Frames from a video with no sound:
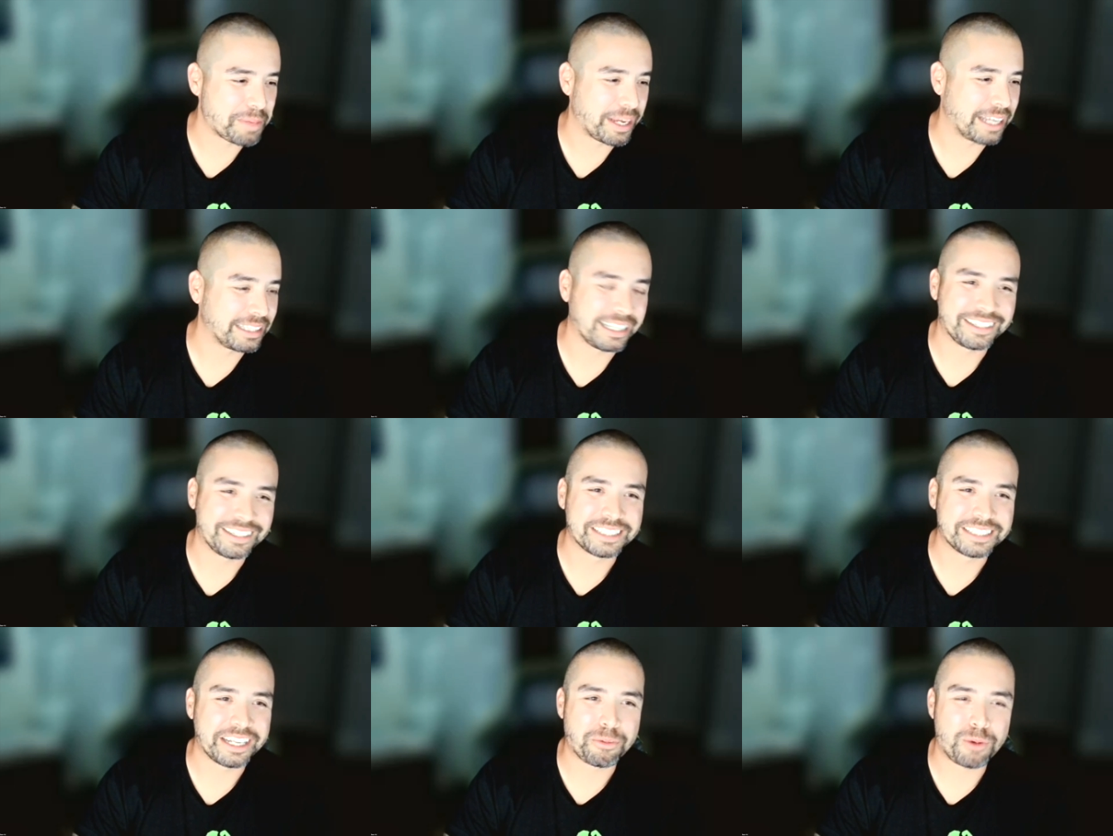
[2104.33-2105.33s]
I mean, I think I
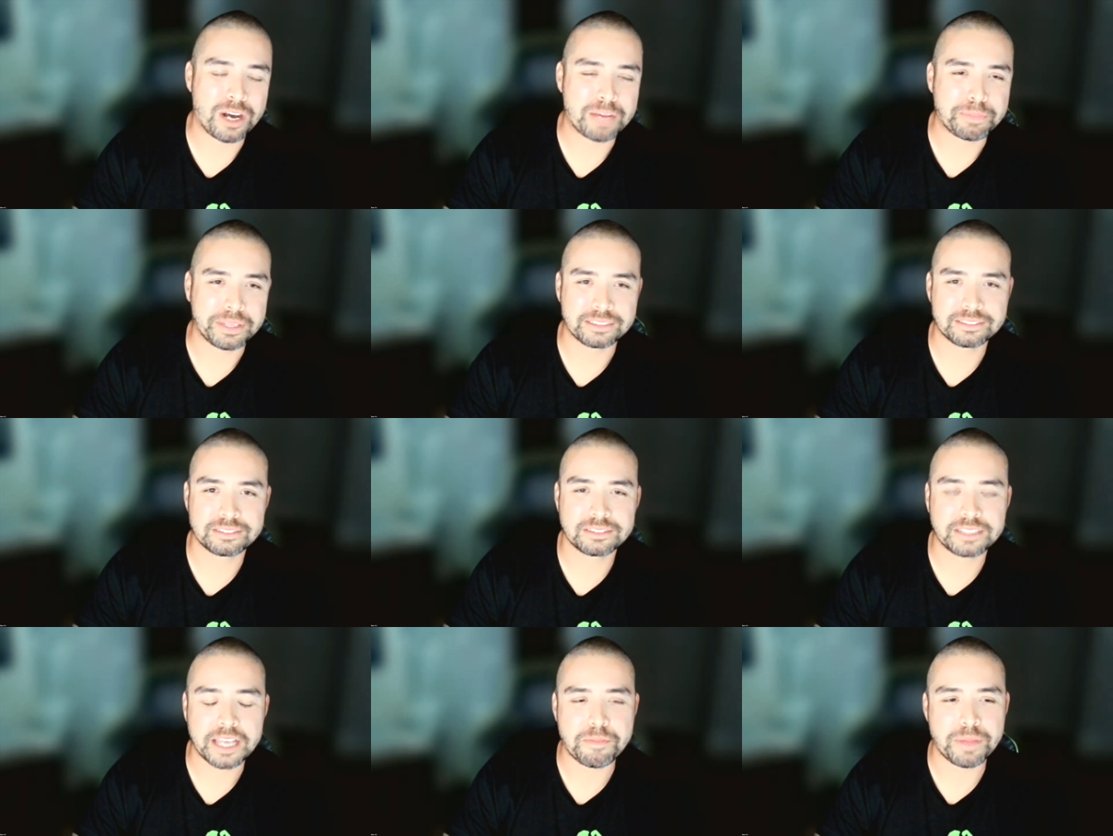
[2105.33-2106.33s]
was in a whopping
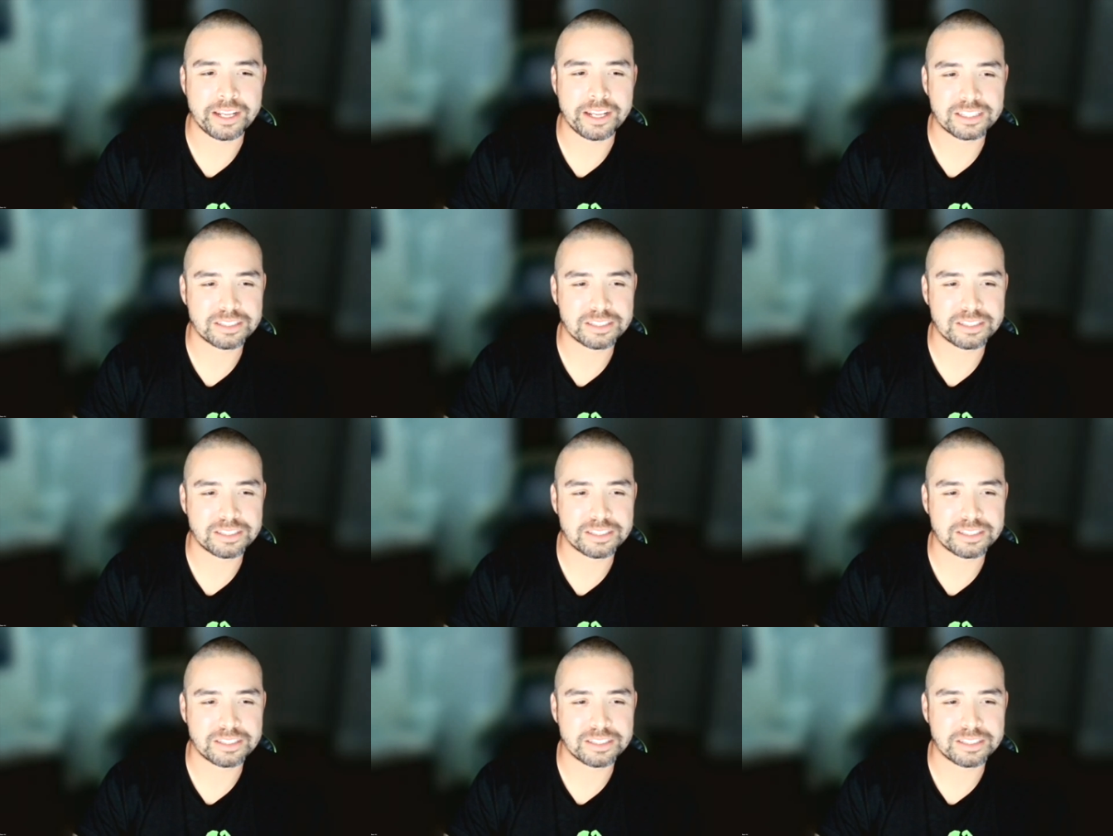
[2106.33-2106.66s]
10 minutes